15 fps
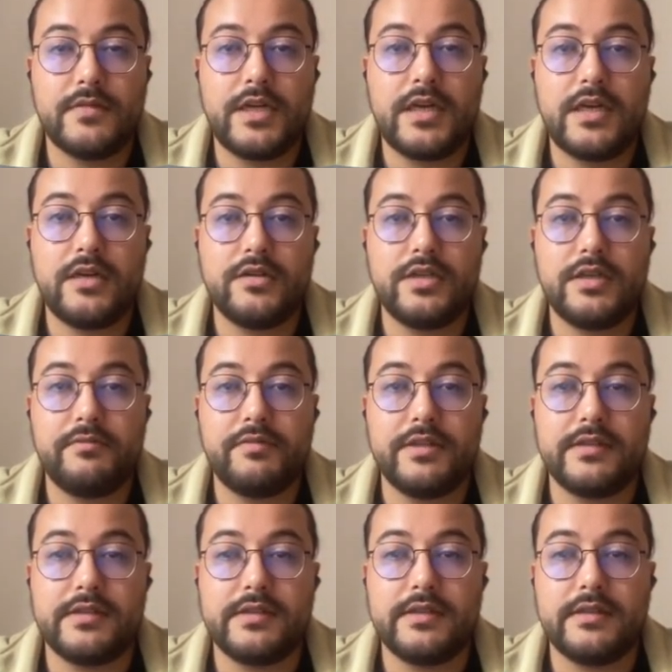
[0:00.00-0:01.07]
Our job
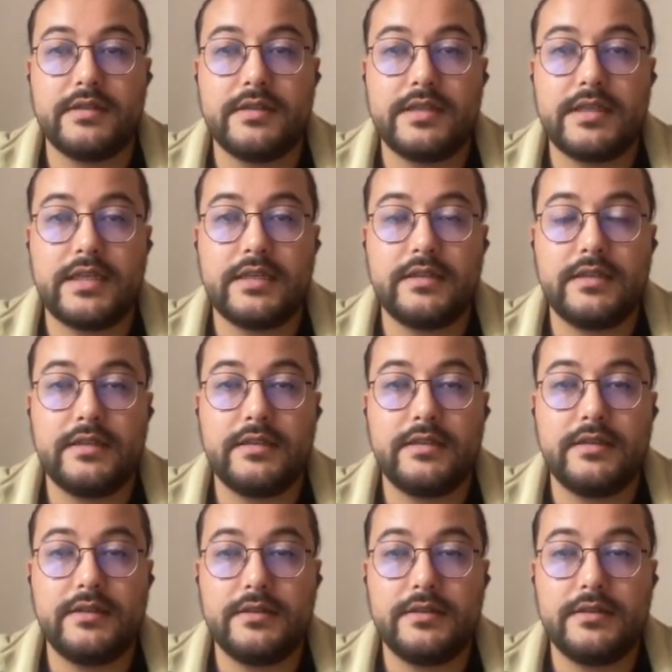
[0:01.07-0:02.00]
is started.